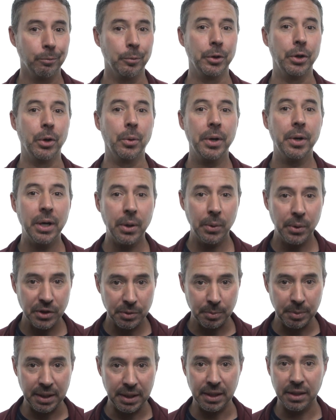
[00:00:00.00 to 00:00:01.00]
We know what
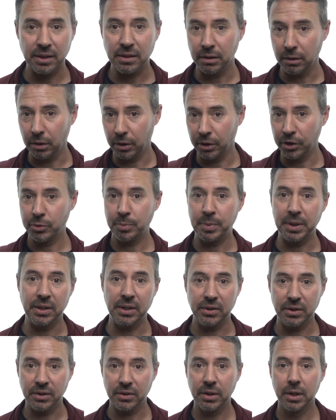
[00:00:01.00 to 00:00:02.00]
OSB is, large
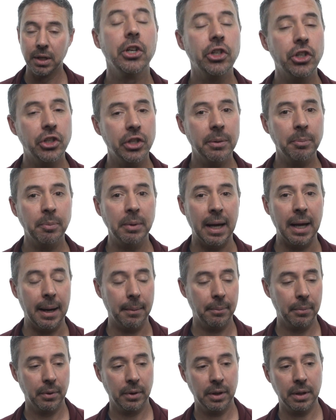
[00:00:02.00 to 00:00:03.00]
pieces.
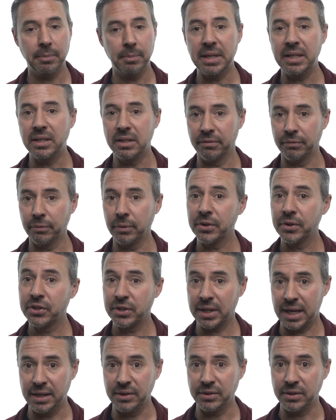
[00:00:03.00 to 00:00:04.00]
Shiplap can be different
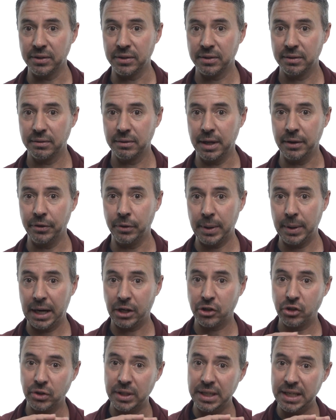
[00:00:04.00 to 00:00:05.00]
sizes, and they're
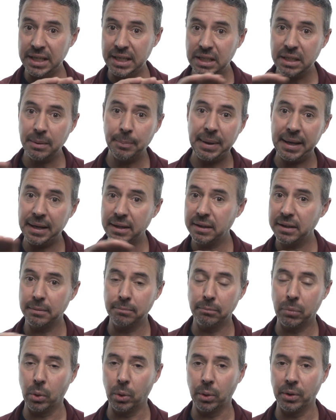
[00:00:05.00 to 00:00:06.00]
actually
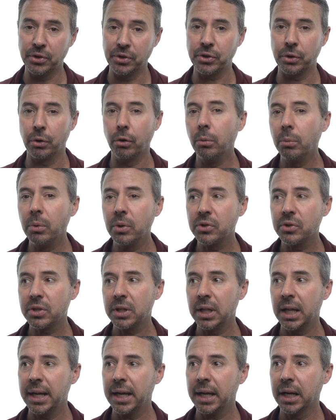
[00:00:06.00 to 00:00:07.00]
independent boards. They're
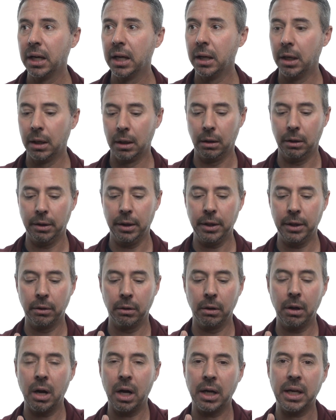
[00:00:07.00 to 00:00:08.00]
almost like
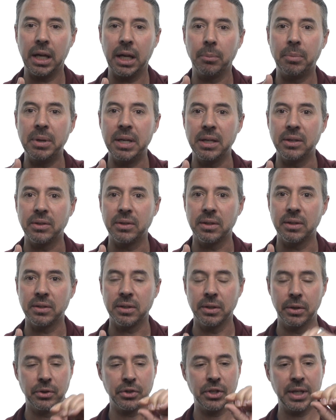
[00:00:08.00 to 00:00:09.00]
interlocking
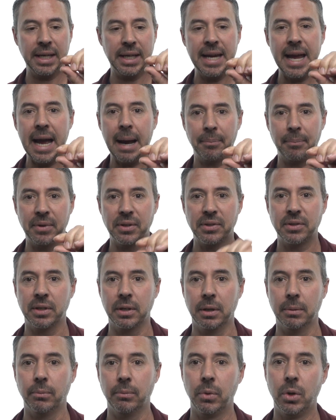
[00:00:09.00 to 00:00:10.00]
pieces, and there's a gap that's
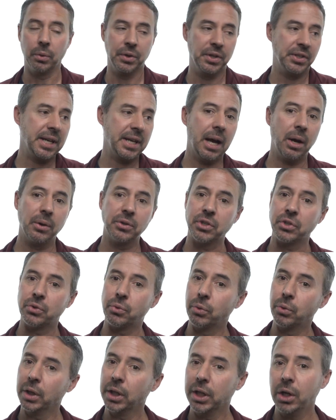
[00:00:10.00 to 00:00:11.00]
in them. This house
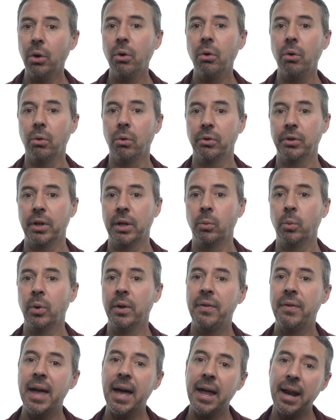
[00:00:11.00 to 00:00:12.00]
is really old, and
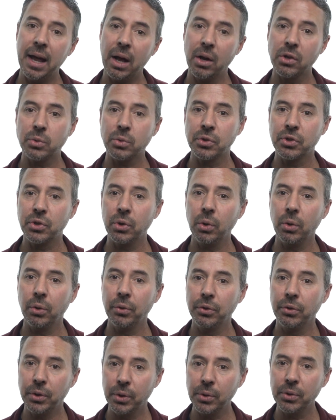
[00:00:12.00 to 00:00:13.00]
when that house was
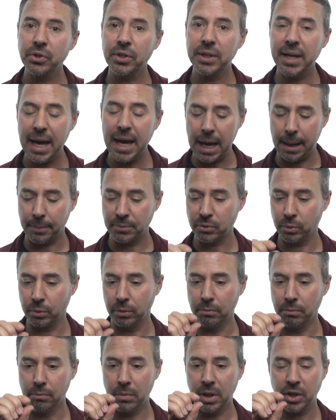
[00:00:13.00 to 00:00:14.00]
old, those gaps
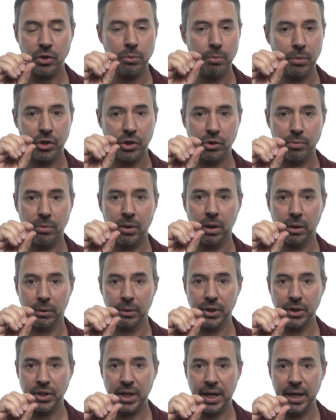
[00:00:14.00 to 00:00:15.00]
were much, much
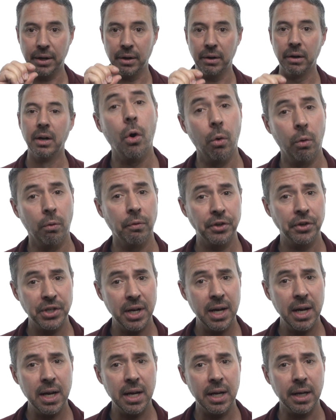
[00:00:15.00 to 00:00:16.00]
smaller and tighter. Over
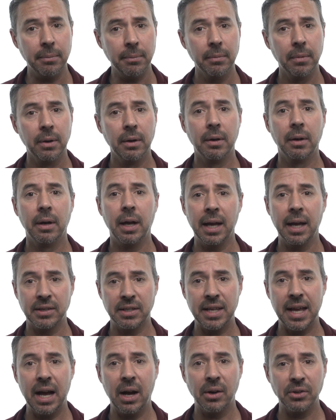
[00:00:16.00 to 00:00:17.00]
time,
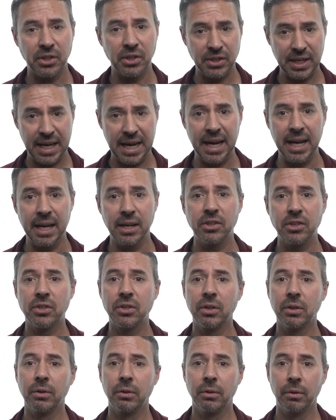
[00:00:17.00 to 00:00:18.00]
as the house has
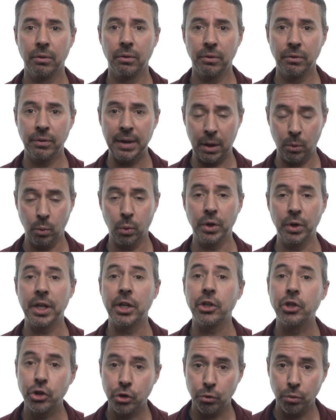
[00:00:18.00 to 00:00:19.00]
aged, that wood
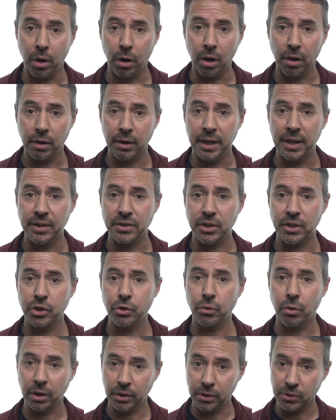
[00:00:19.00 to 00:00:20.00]
has shrunk, and as it
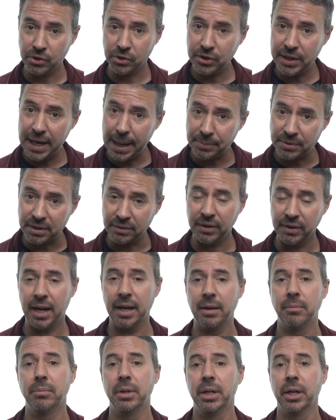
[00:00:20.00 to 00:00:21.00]
shrunk, those gaps have
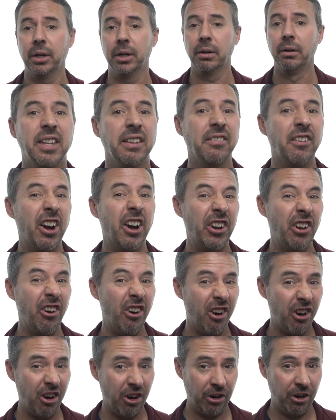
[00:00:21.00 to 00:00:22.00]
gotten bigger. They've gotten
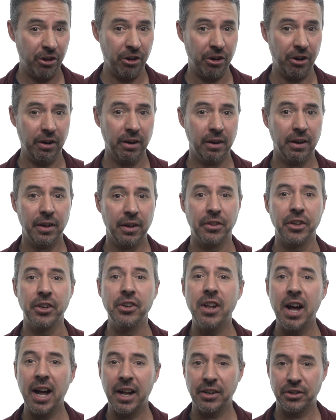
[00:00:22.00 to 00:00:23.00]
harder. The
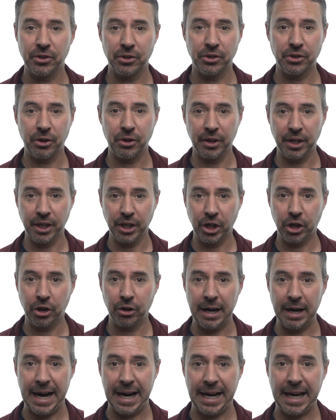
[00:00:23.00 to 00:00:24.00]
knots are starting to
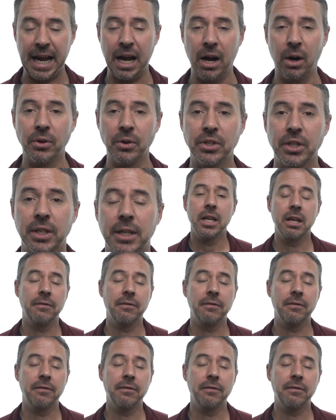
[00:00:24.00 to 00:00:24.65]
crack out.